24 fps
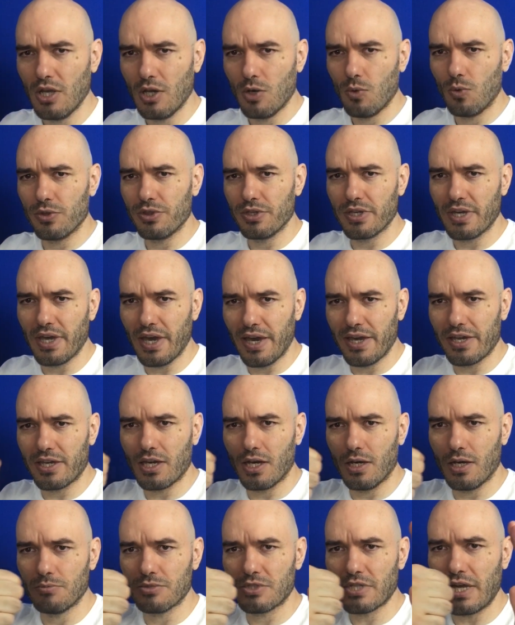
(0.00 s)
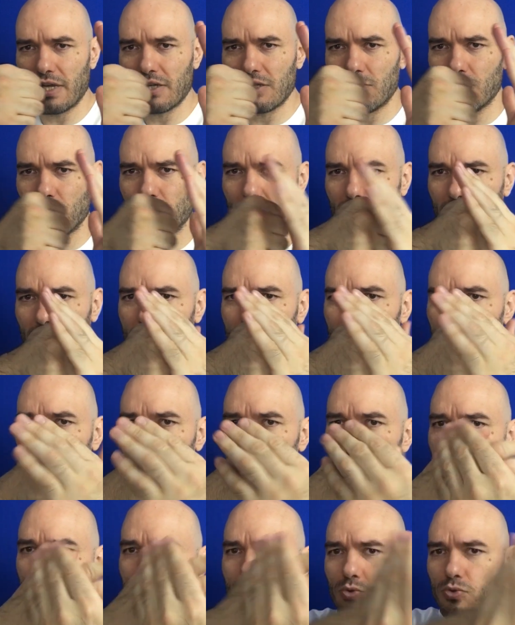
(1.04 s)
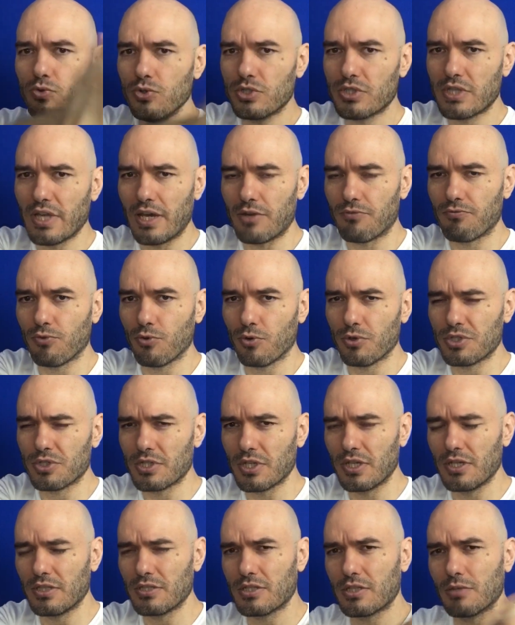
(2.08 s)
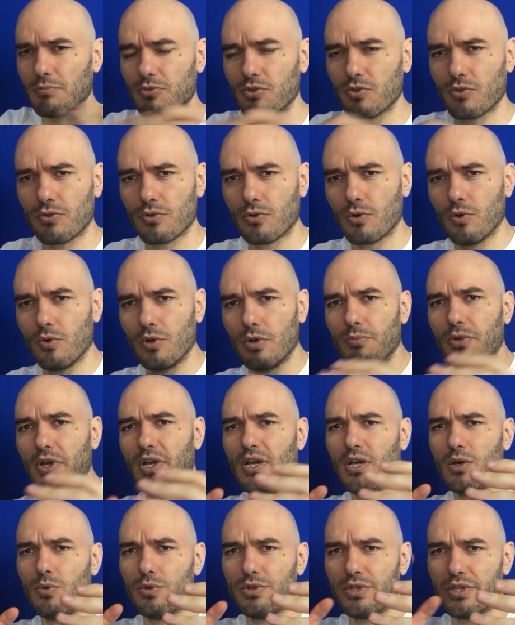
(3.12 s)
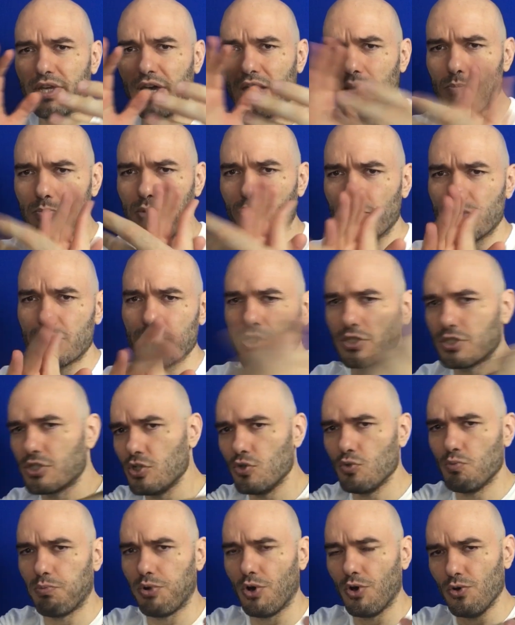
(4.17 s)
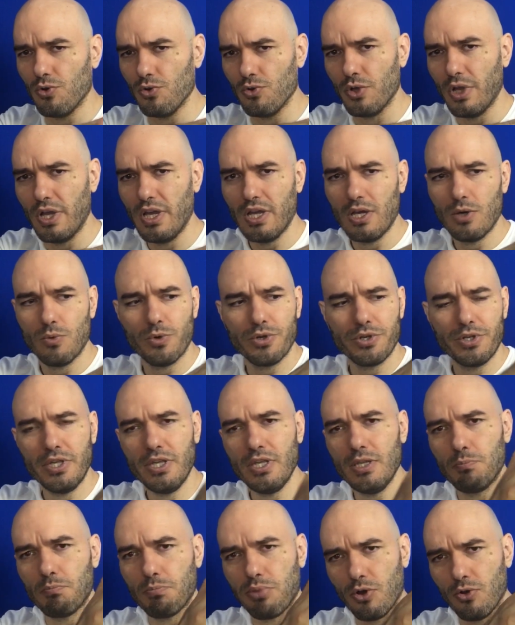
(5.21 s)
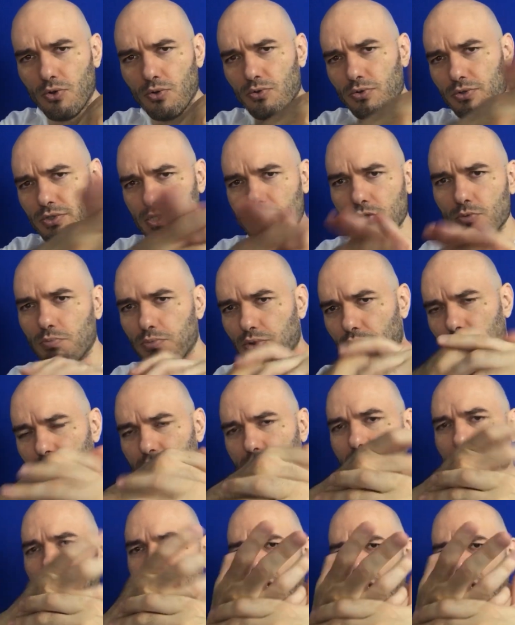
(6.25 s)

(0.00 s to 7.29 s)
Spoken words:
When the guy comes at you, you use that force against him to throw him. When the guy pushes, you pull. When he pulls, you push.